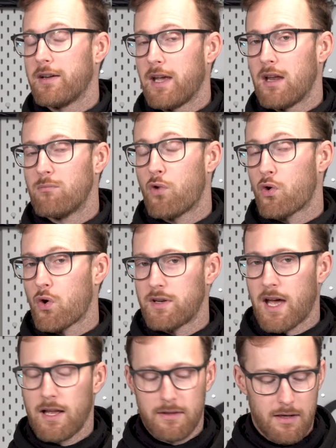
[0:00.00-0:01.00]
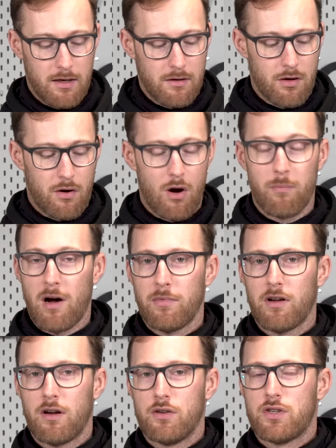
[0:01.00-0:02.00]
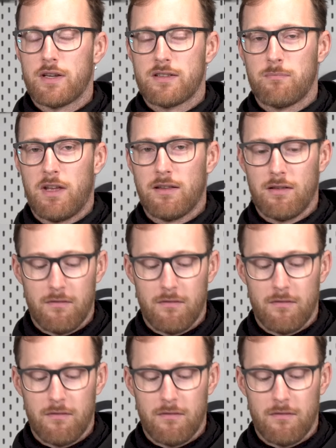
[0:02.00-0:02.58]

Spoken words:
Again, more on that in the Hopup adjustment